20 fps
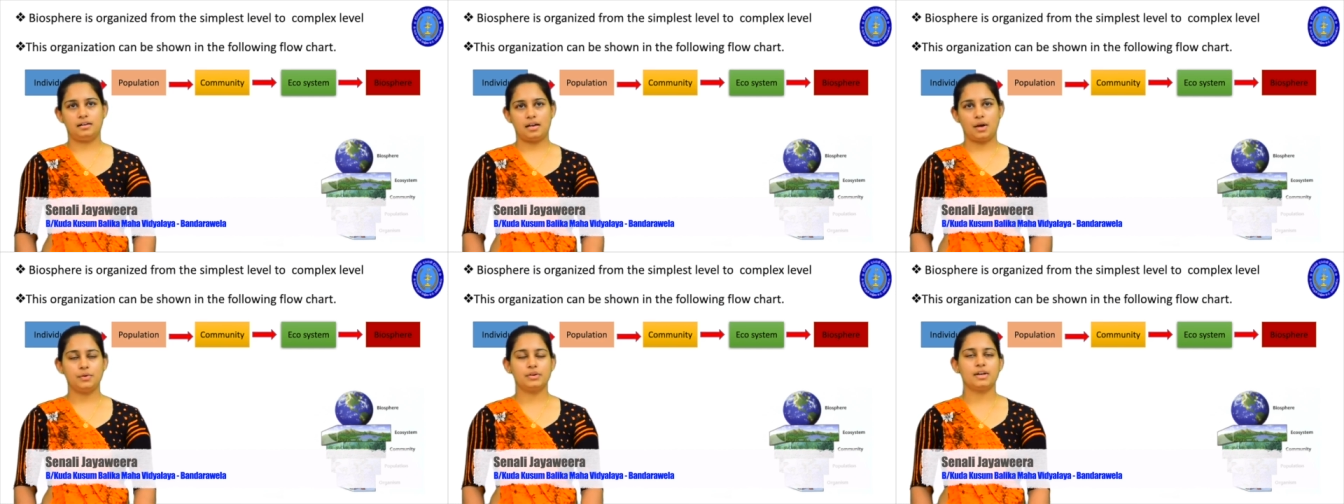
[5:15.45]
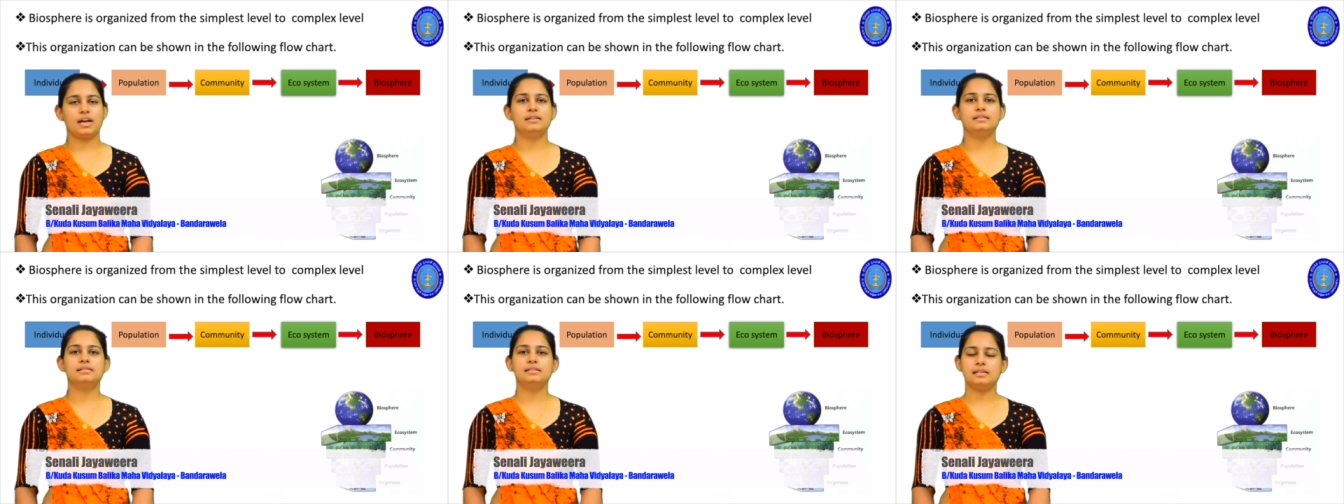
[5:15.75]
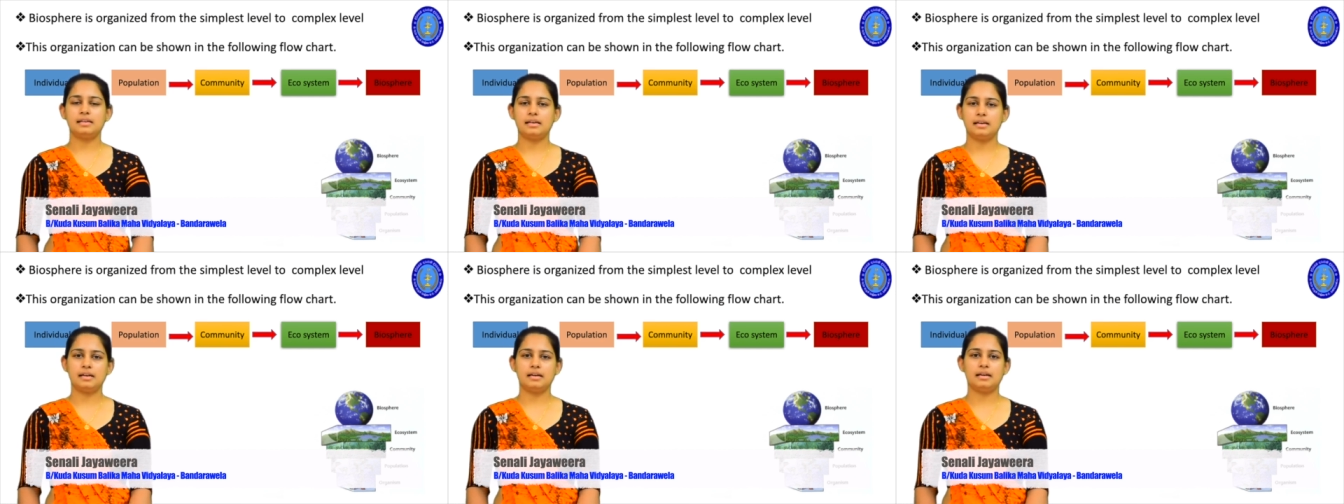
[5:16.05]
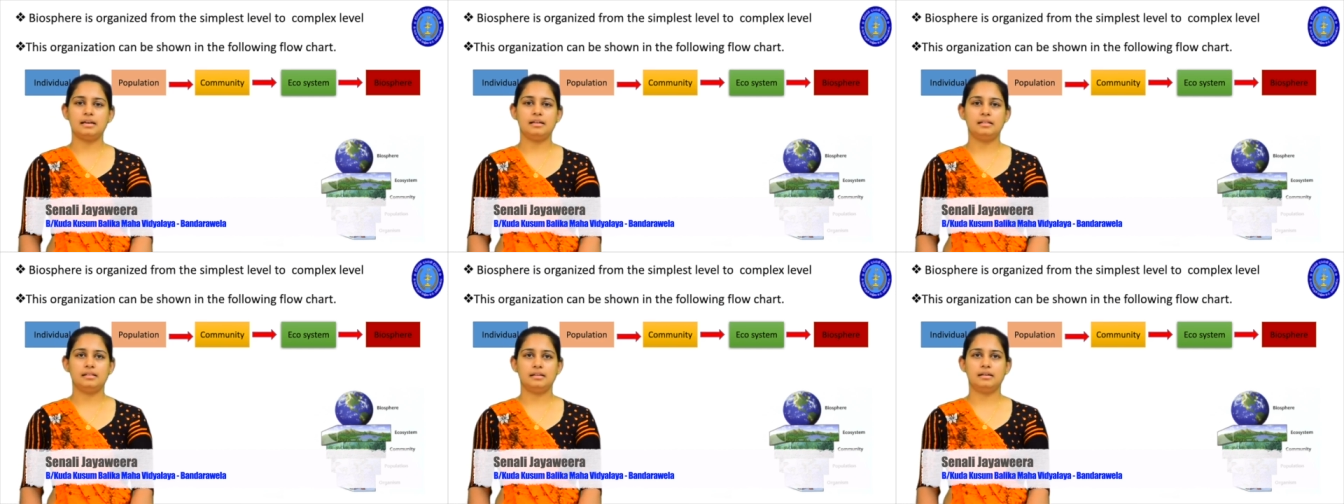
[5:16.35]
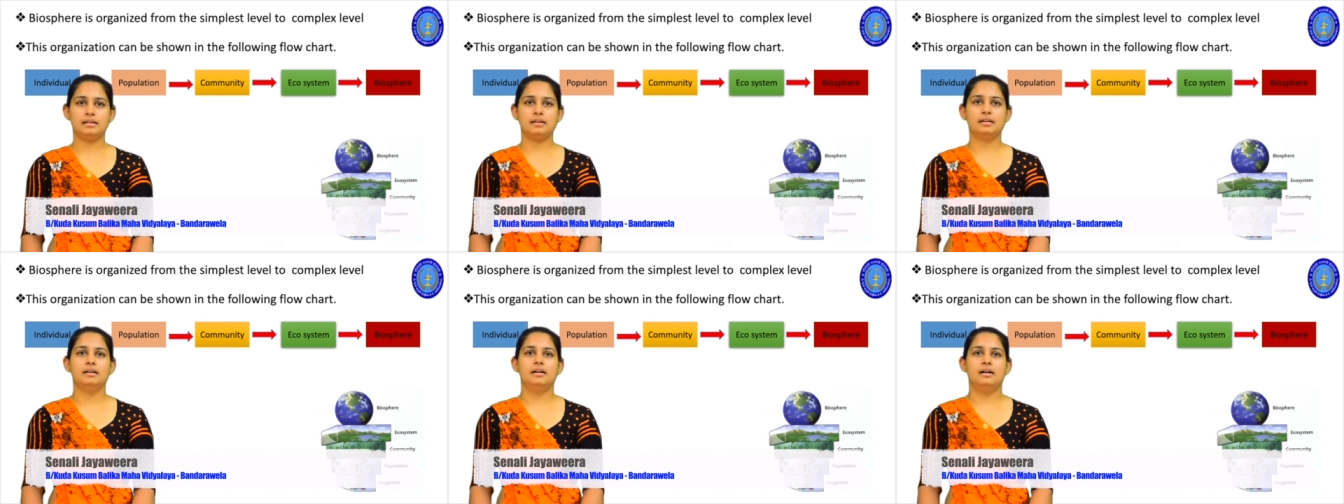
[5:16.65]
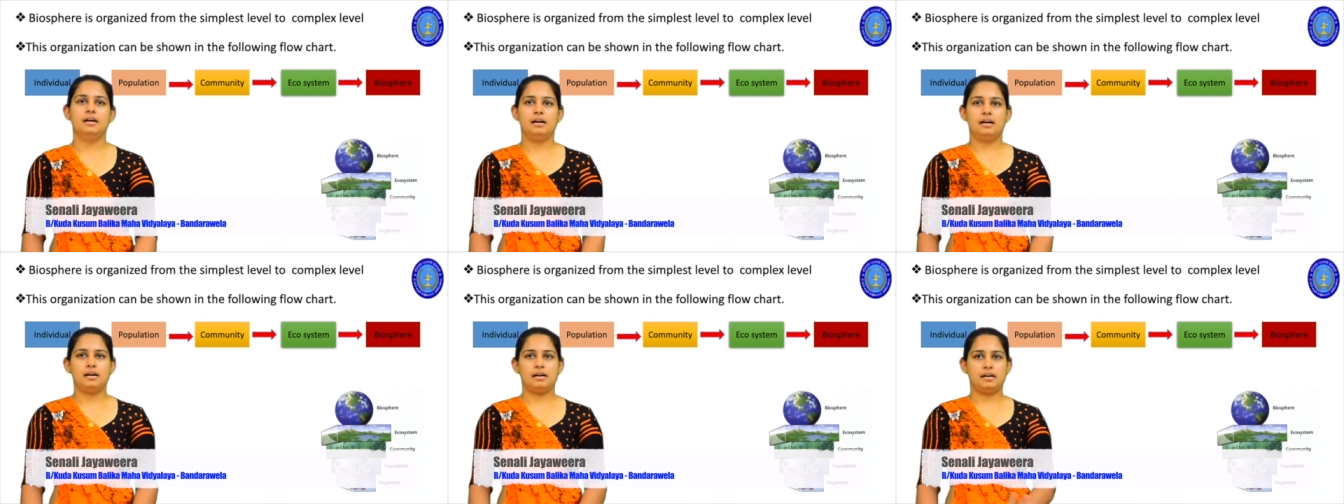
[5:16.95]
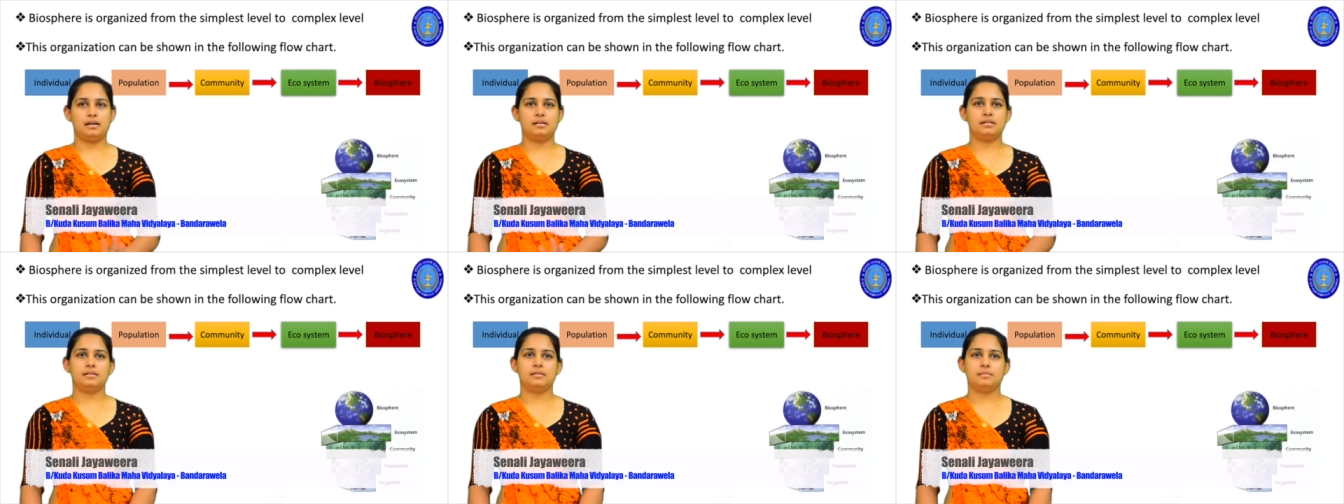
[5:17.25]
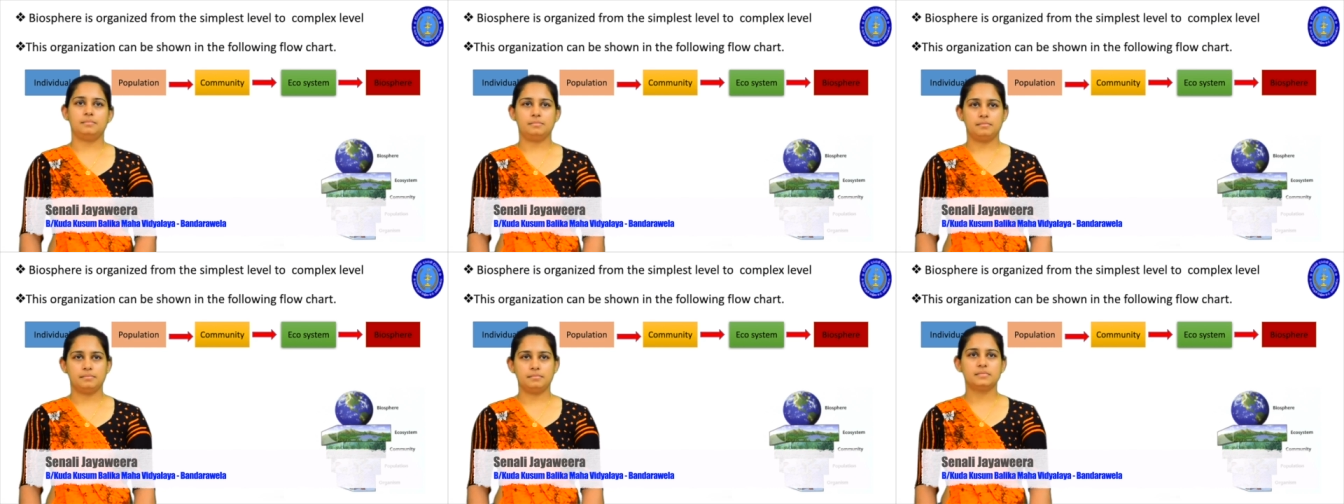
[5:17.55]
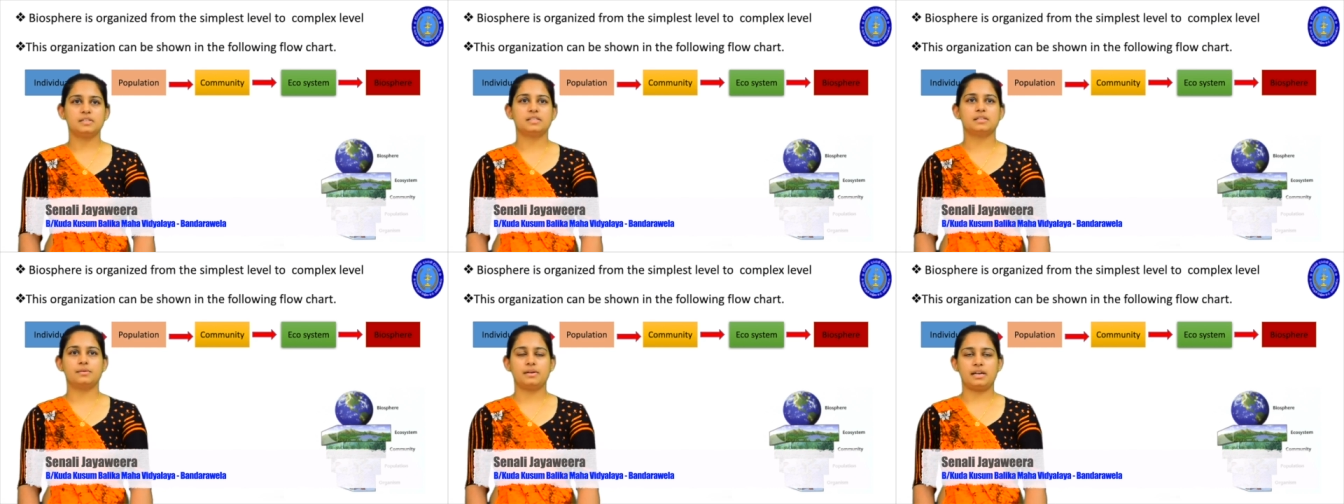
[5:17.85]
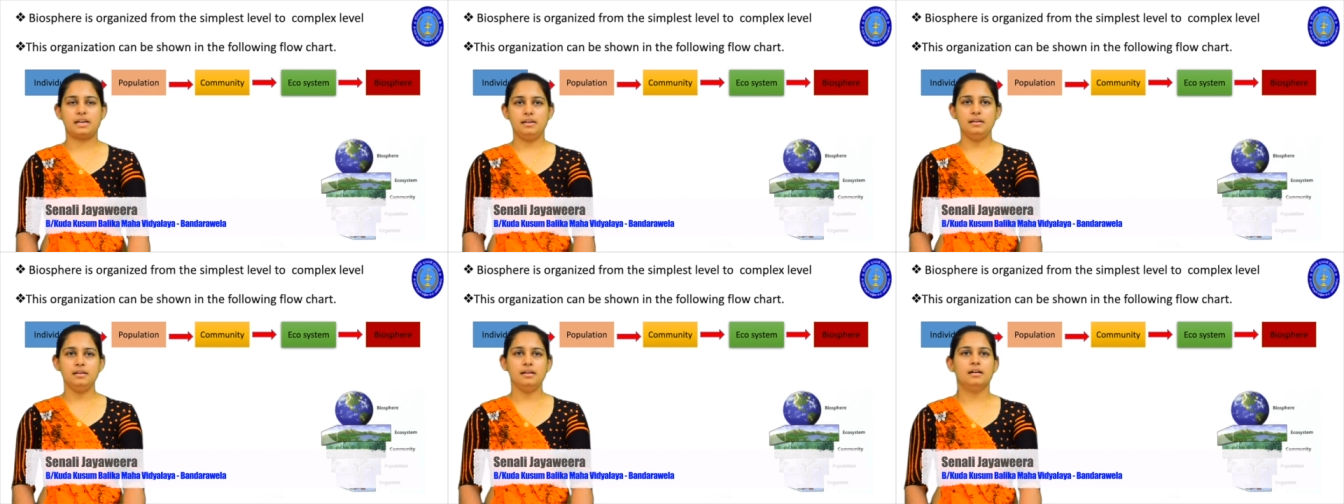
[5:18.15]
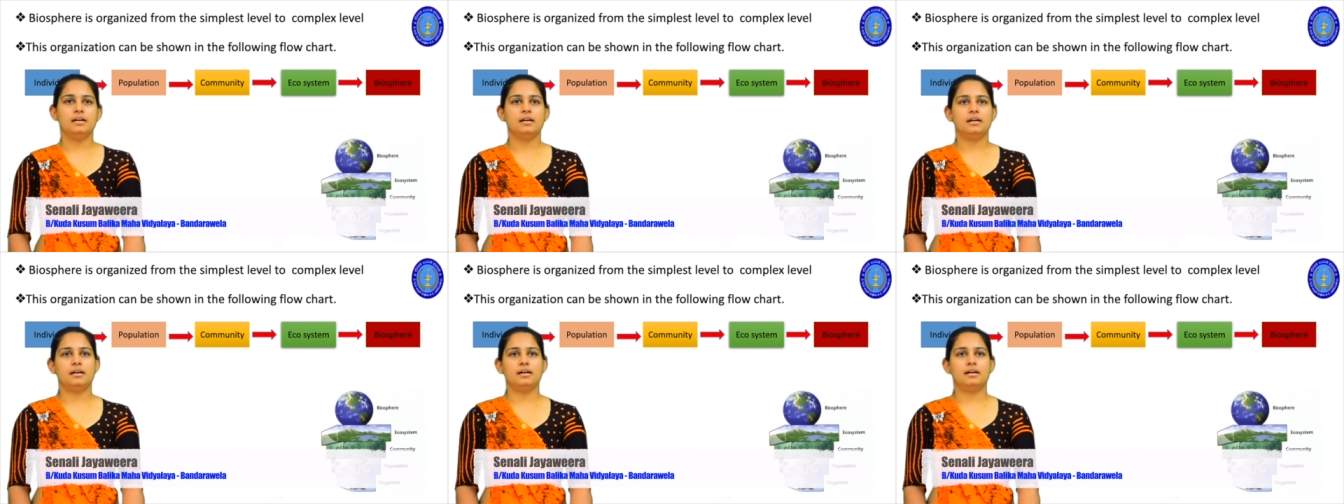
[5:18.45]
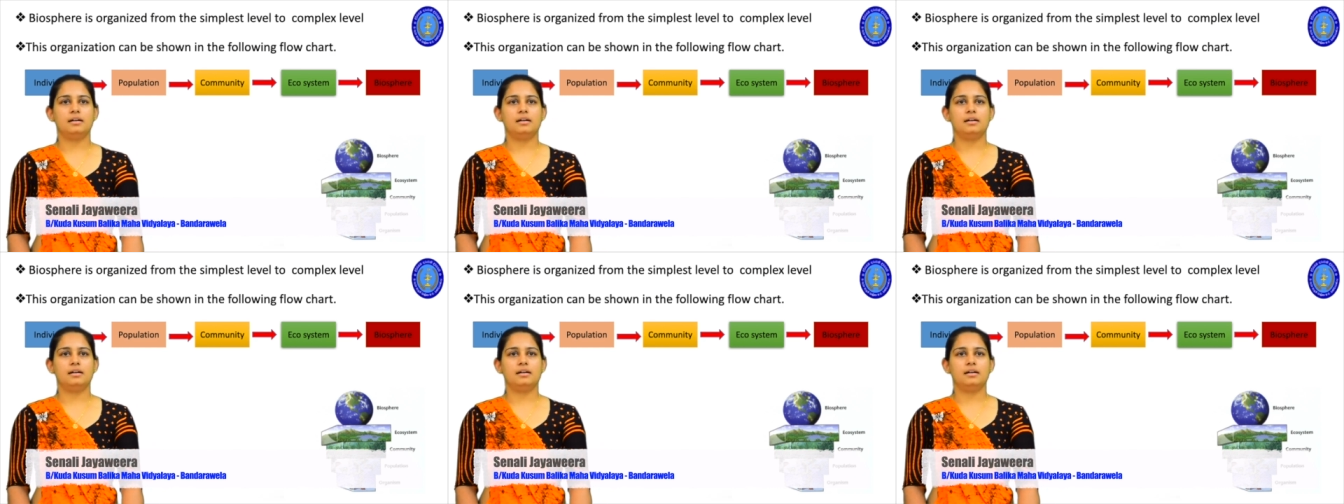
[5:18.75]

Now you can see in the uh, screen,